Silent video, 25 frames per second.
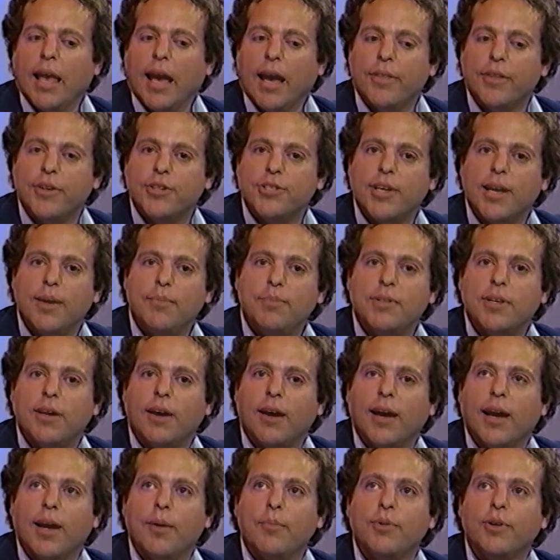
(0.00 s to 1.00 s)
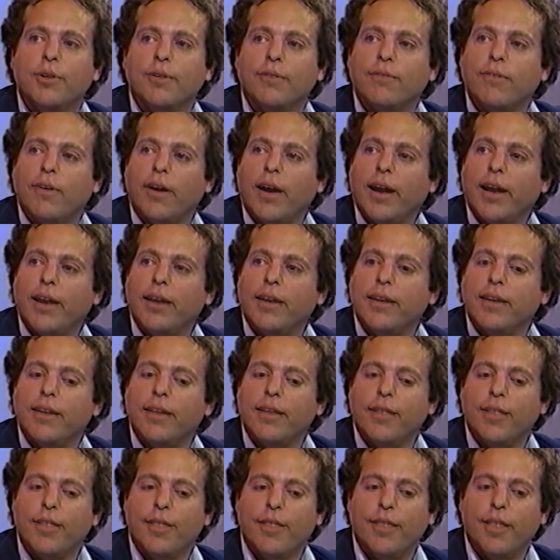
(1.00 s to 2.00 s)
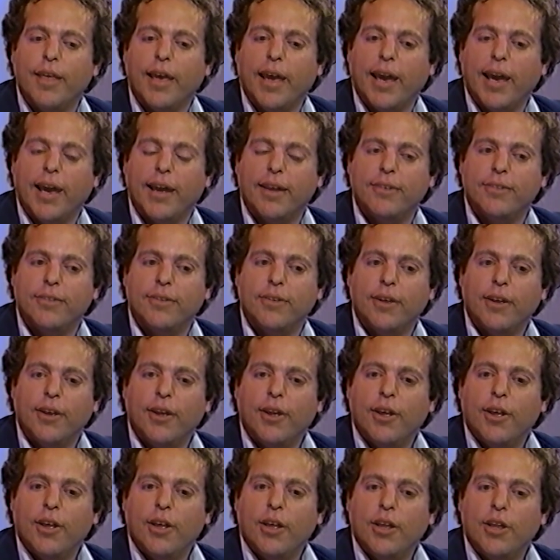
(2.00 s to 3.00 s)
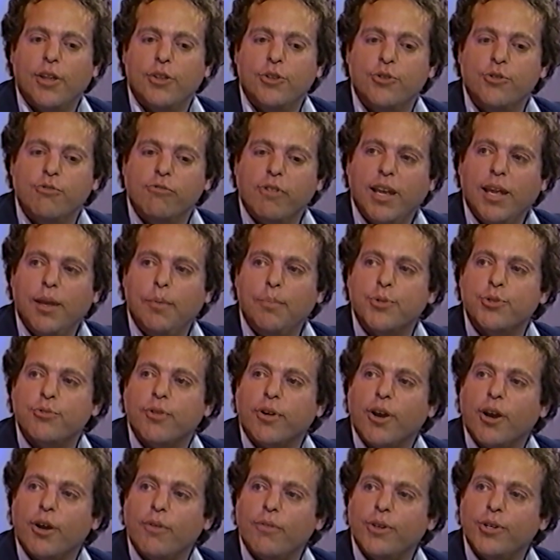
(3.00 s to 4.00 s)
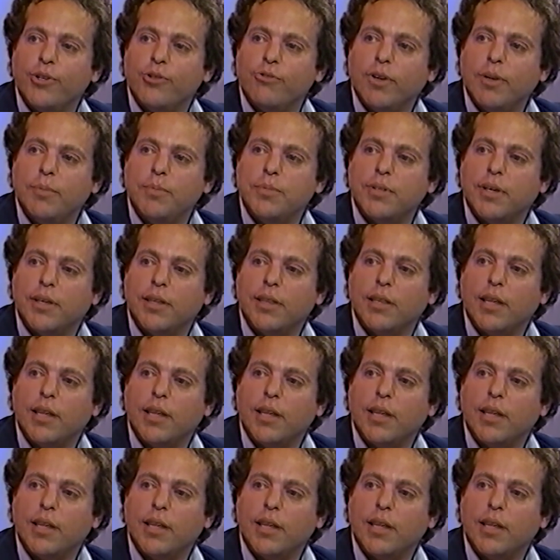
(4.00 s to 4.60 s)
At the same time, you'll find that dreams, recurrent dreams at